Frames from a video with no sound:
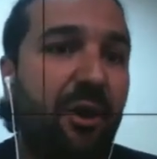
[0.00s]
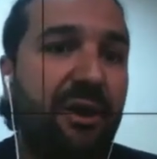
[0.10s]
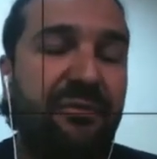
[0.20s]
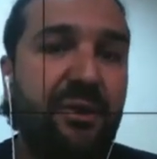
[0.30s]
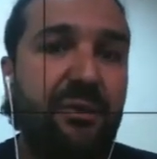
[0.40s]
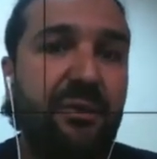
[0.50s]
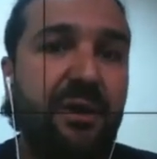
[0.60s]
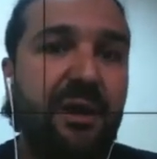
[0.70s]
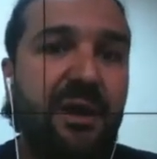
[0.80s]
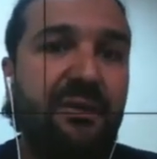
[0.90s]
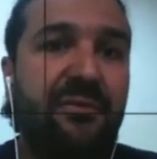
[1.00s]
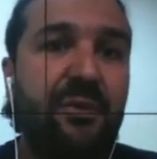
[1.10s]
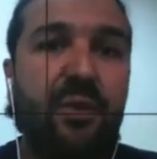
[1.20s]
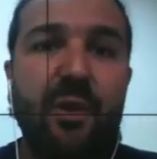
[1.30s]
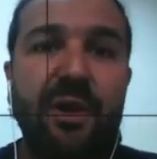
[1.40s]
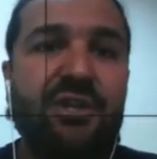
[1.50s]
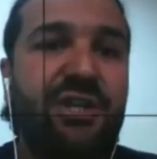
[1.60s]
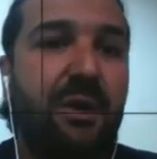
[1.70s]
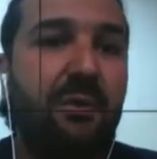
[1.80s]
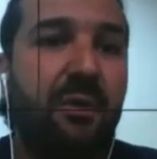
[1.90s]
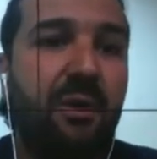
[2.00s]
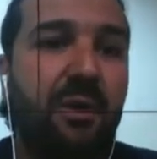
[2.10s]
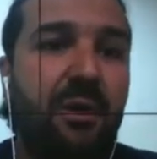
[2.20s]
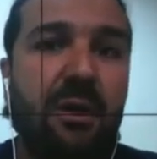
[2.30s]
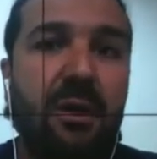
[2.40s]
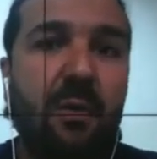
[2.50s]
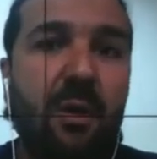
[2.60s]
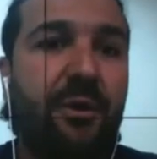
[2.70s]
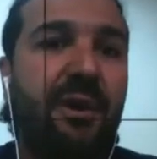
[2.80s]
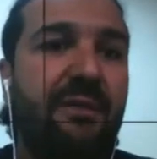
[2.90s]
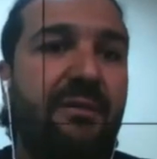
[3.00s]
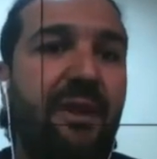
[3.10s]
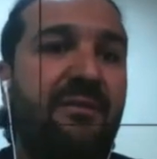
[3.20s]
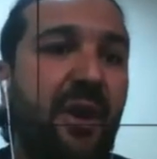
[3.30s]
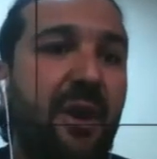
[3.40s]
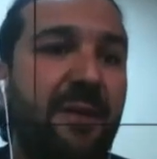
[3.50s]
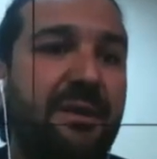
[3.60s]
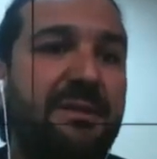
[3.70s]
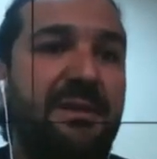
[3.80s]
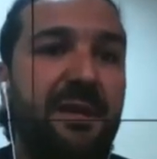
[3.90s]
If you go in shallow water environment,